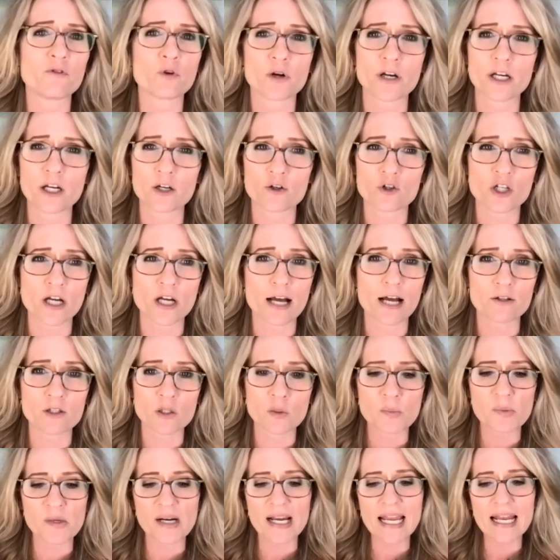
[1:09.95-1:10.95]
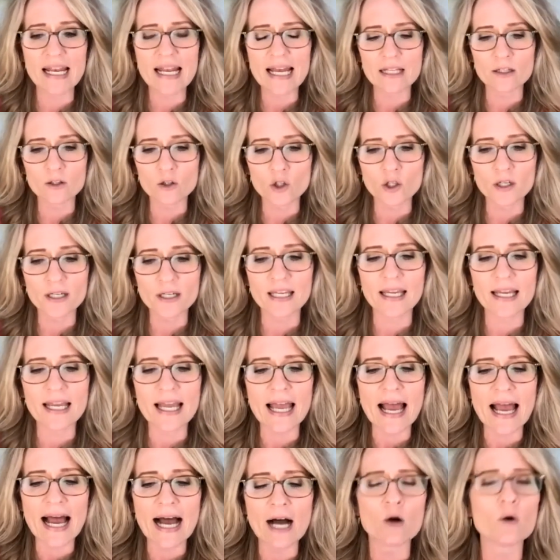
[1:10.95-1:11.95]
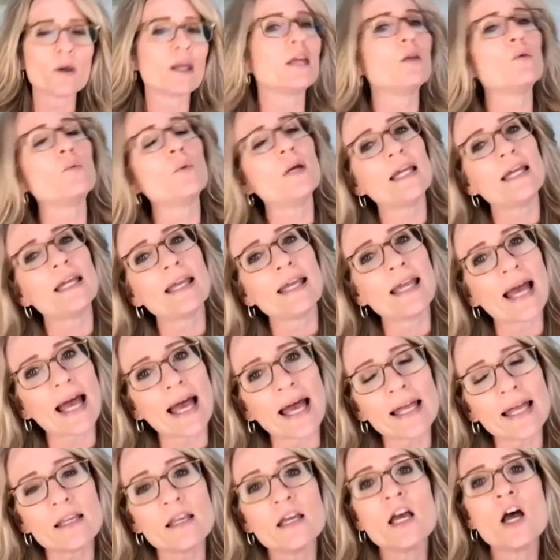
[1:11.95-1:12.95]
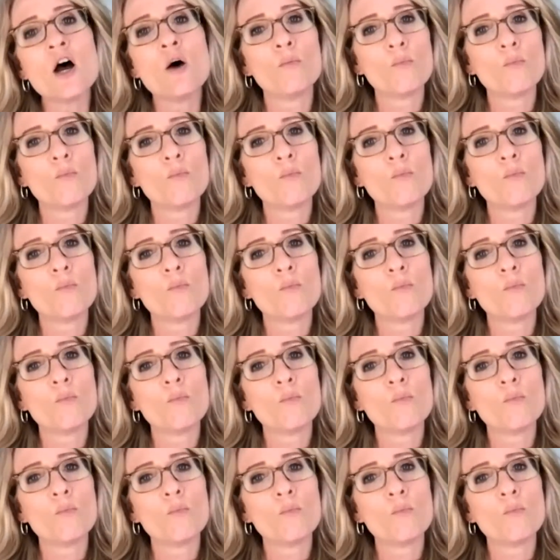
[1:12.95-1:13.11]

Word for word: for your child's brain, and looking at how can we get